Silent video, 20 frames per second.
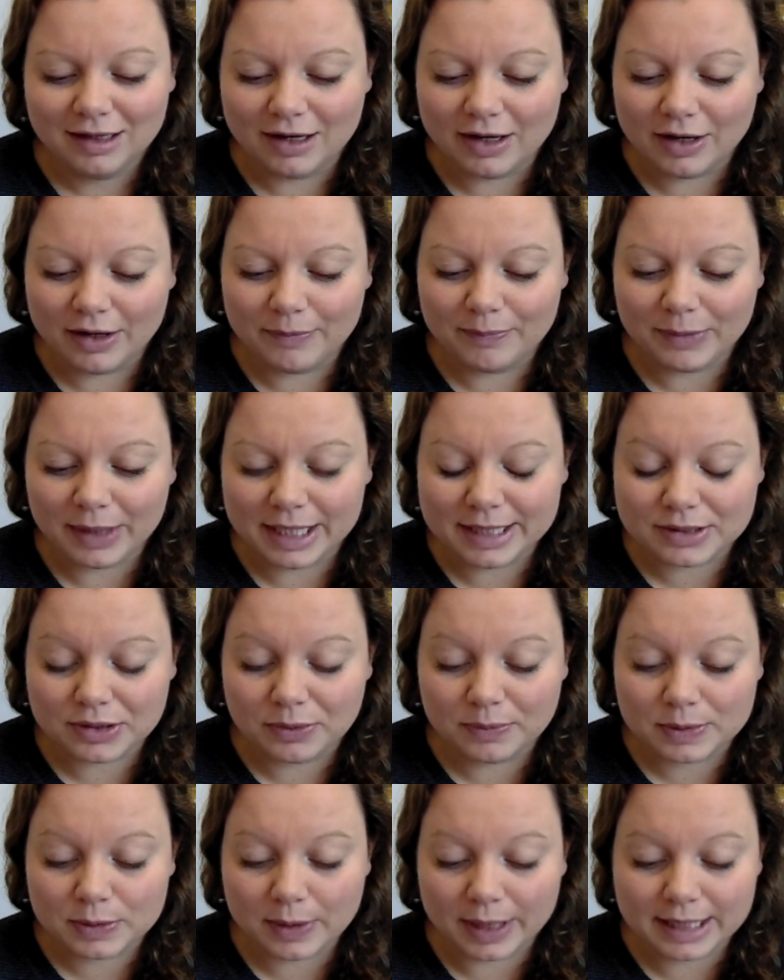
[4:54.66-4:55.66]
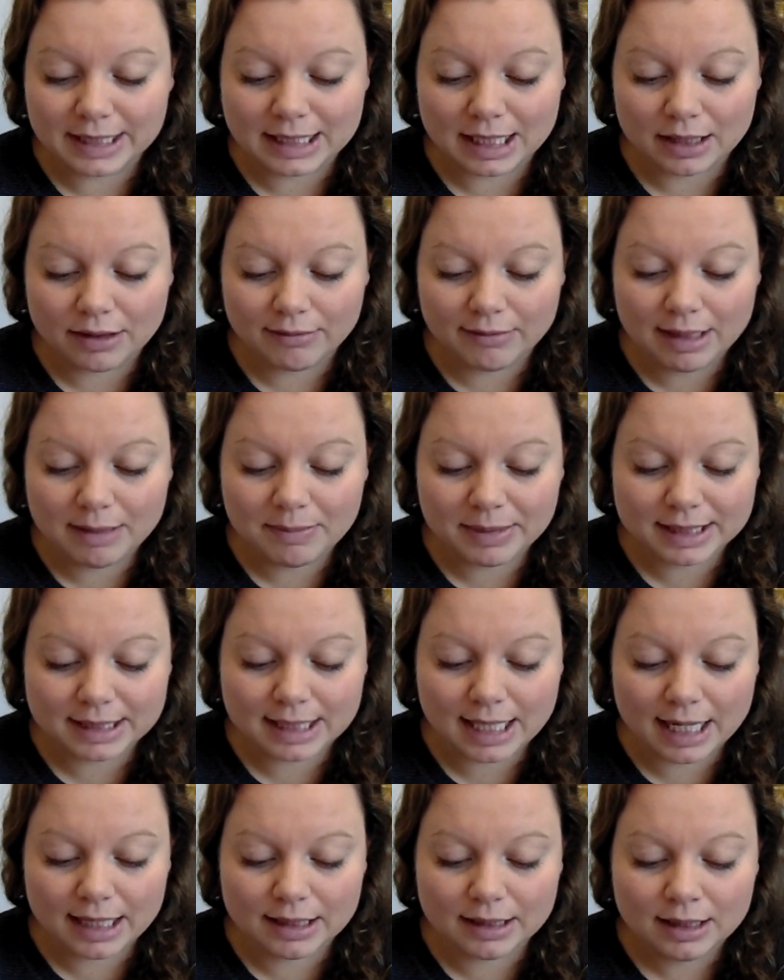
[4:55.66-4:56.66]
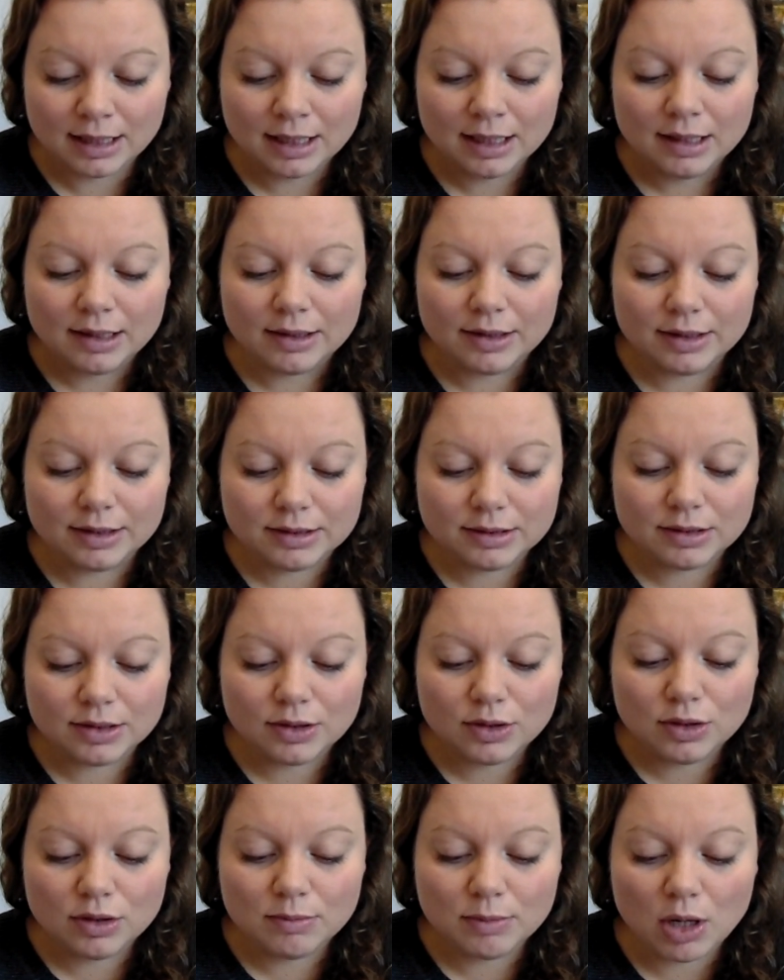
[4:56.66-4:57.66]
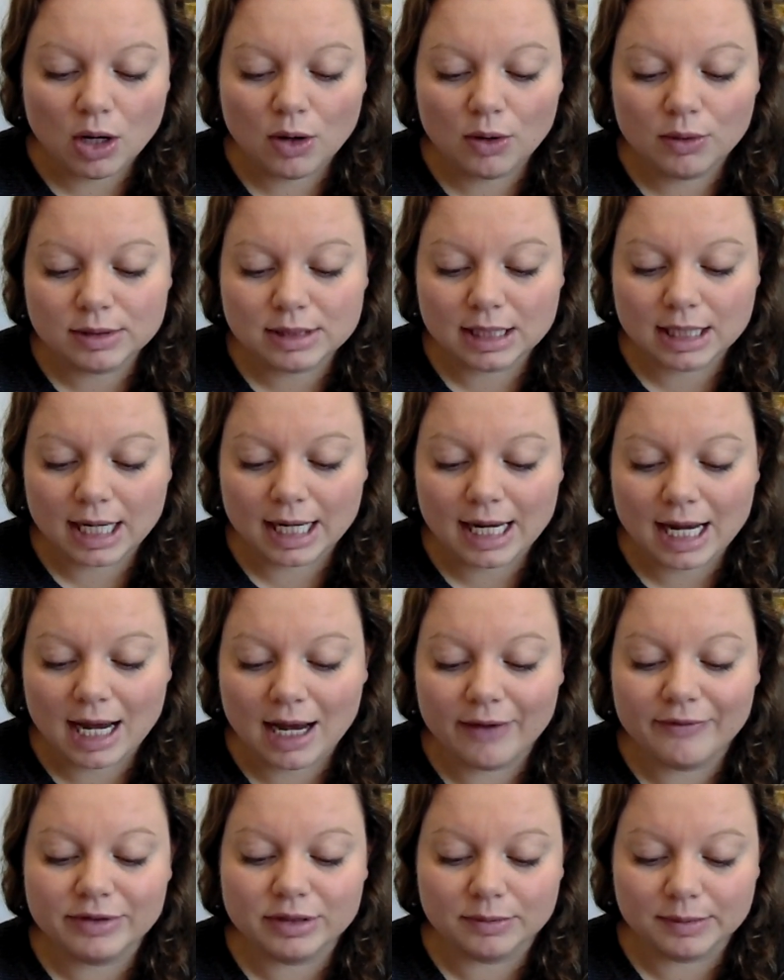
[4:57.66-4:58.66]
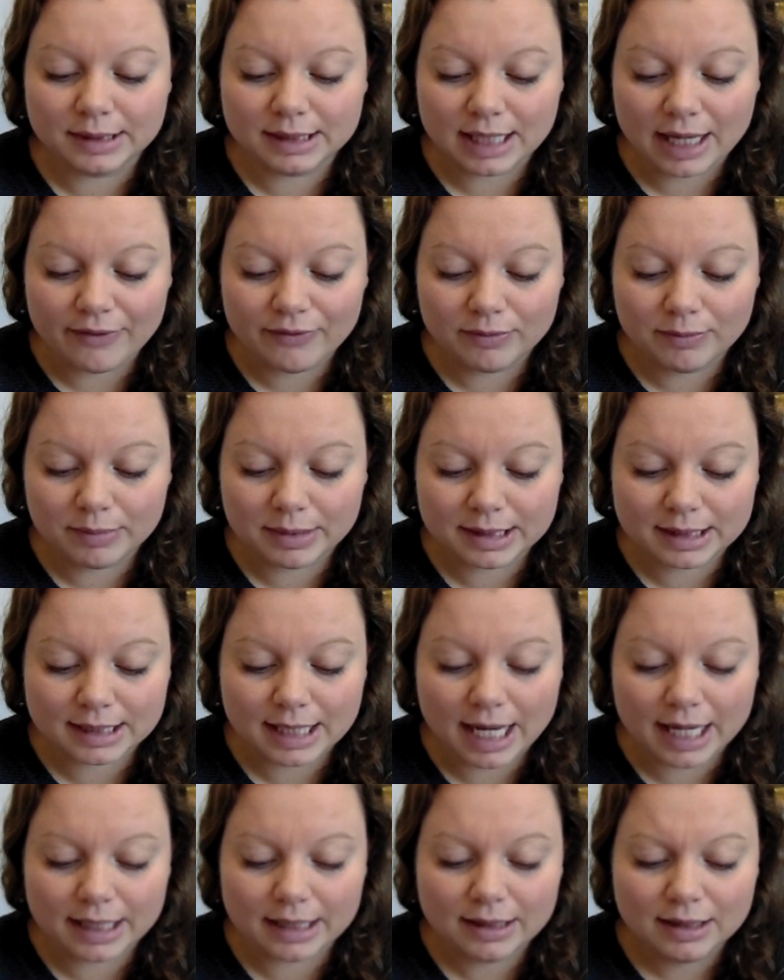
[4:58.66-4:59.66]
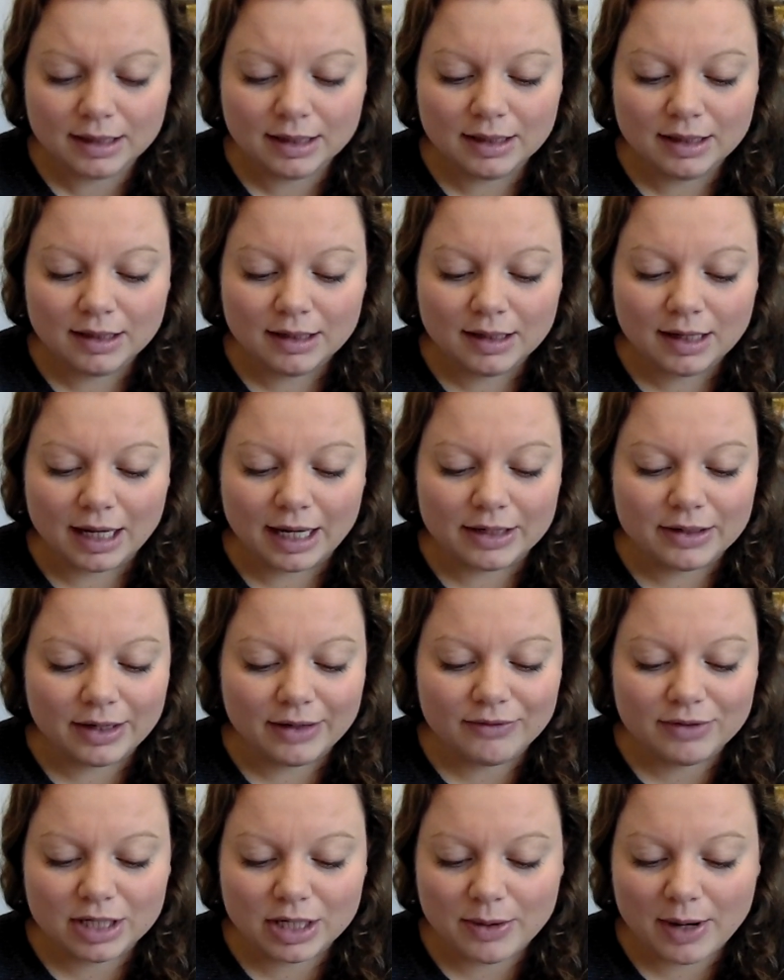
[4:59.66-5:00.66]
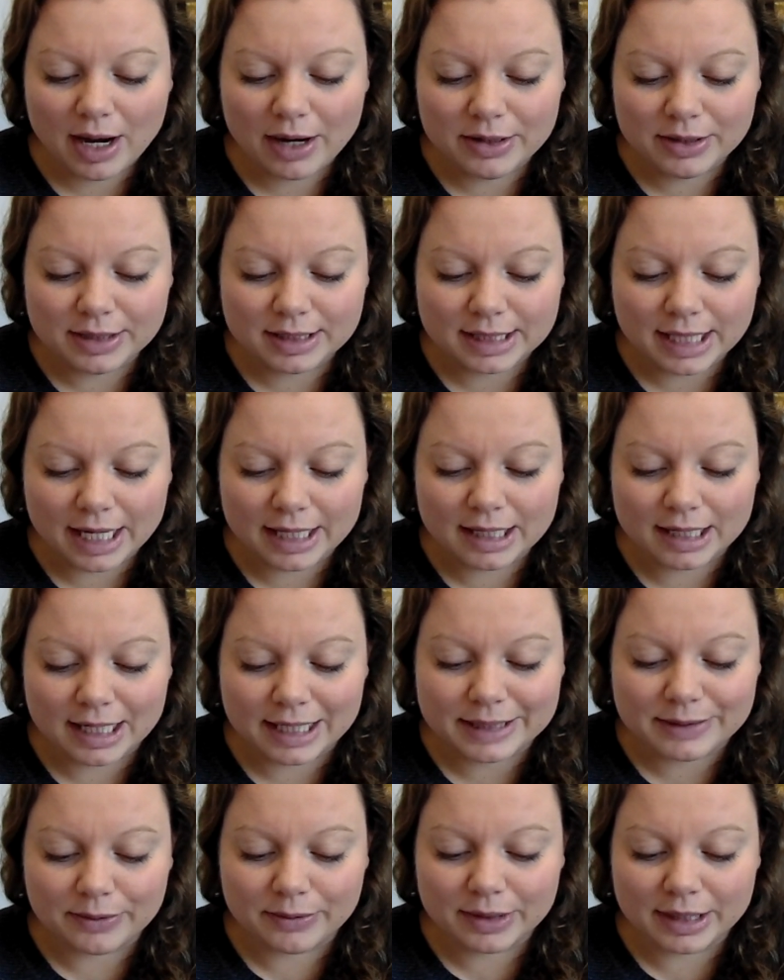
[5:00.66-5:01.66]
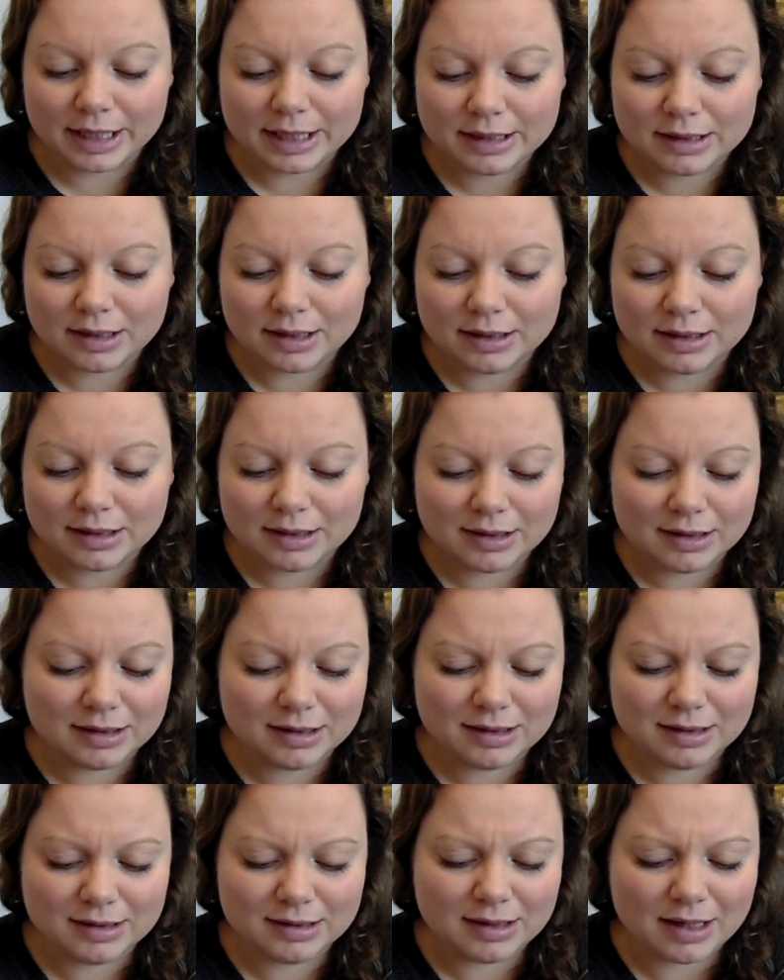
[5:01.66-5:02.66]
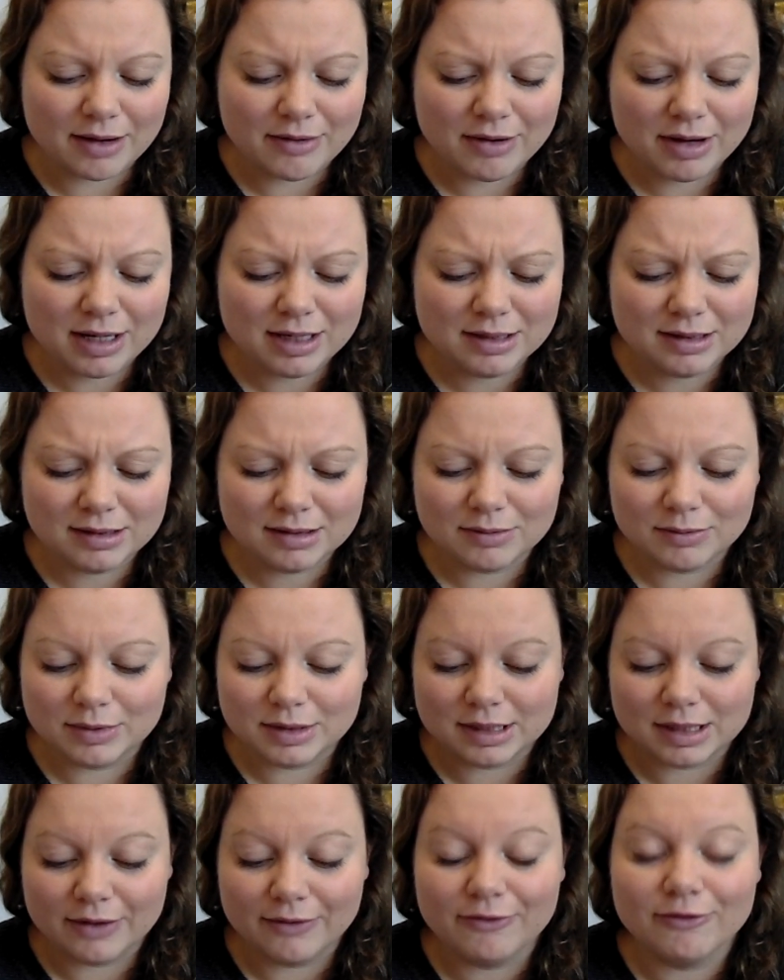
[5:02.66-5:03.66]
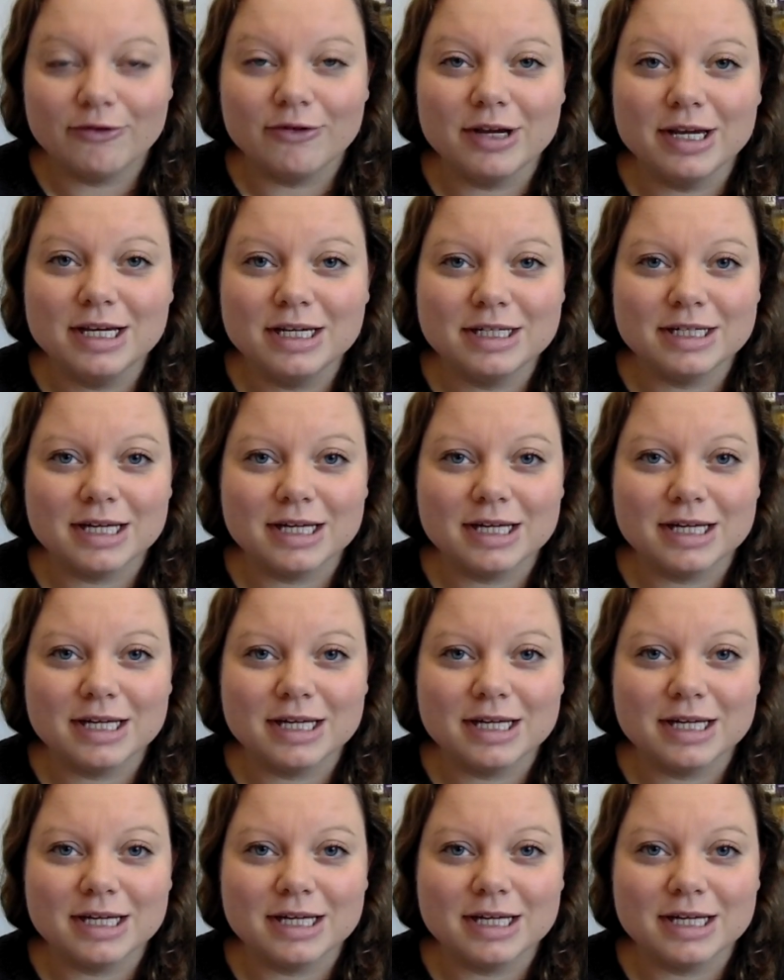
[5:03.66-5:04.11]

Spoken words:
is up 23%. The Zoom holding I have is up 7%. I don't even know how you say the next one. The Ceres was a free